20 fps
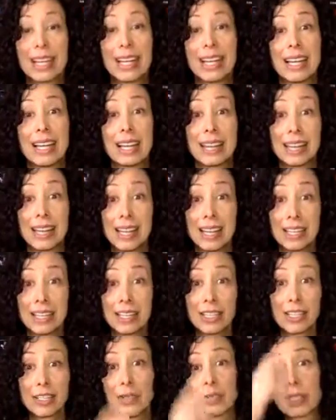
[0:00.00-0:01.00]
And then
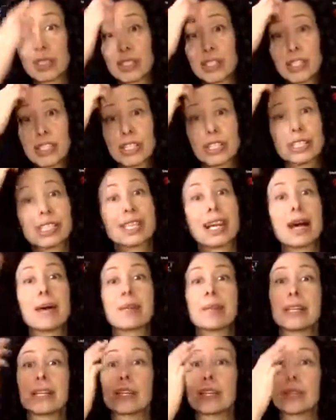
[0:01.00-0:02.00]
you could start
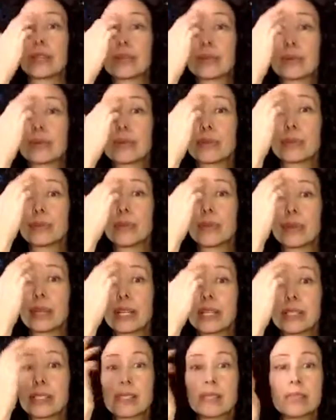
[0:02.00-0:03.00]
tapping through the points